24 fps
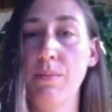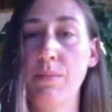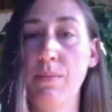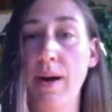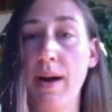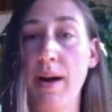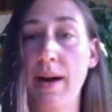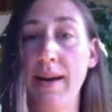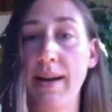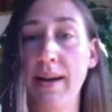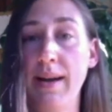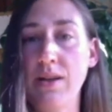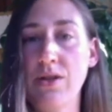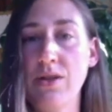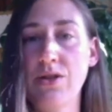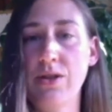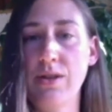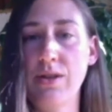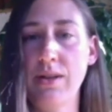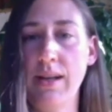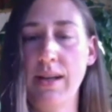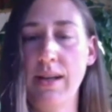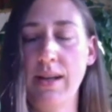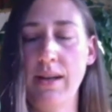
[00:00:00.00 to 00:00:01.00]
I
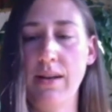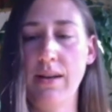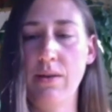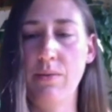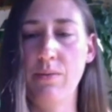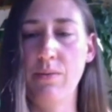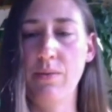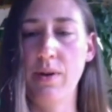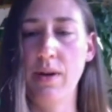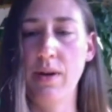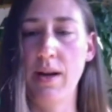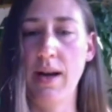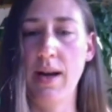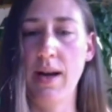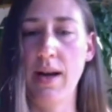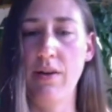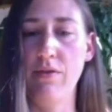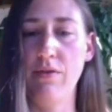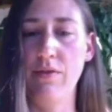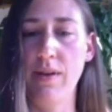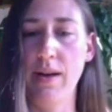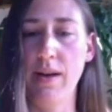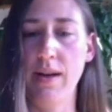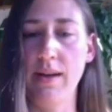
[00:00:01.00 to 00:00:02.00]
actually want to
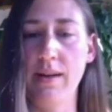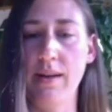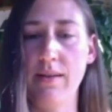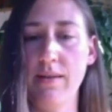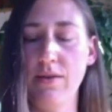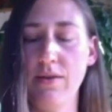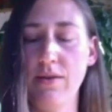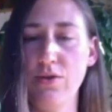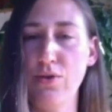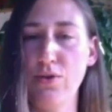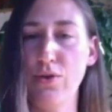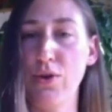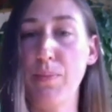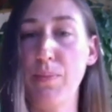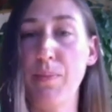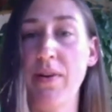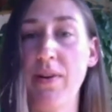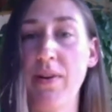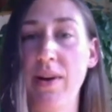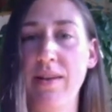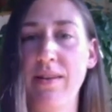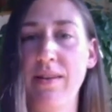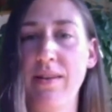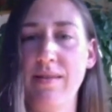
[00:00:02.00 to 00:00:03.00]
have like short
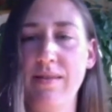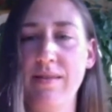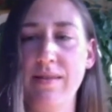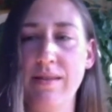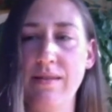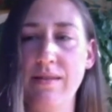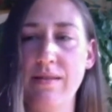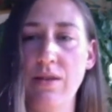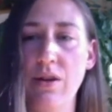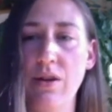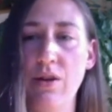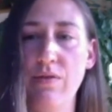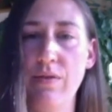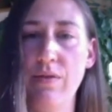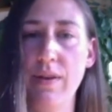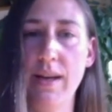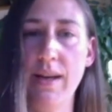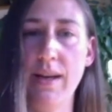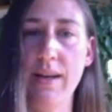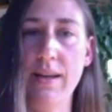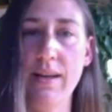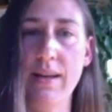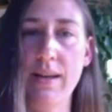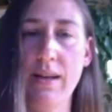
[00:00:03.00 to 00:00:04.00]
parentheses of
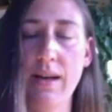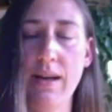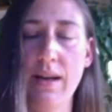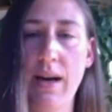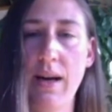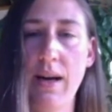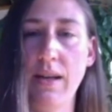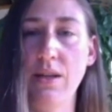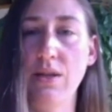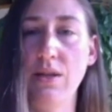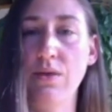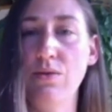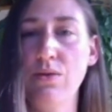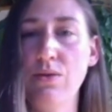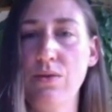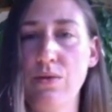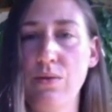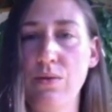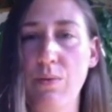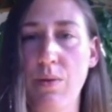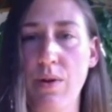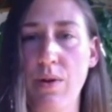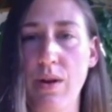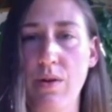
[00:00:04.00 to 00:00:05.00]
like, I used
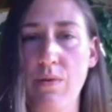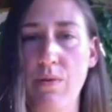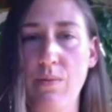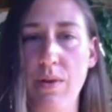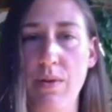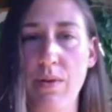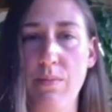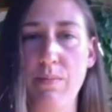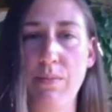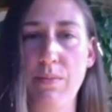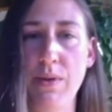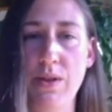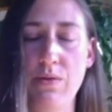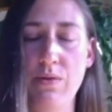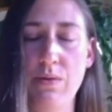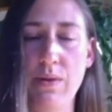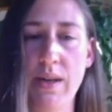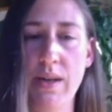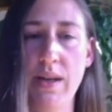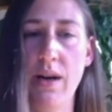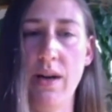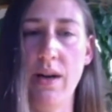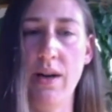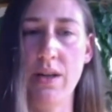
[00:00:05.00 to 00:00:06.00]
to work with
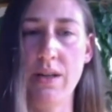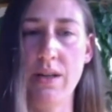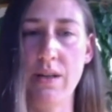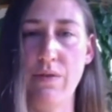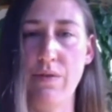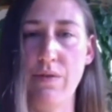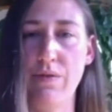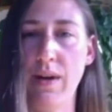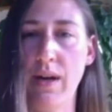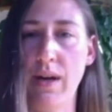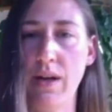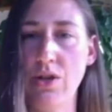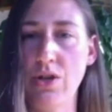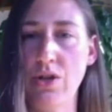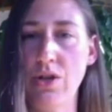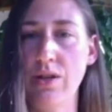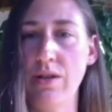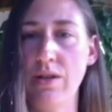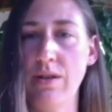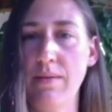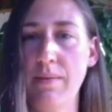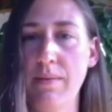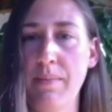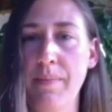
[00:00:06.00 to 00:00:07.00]
between art and fashion.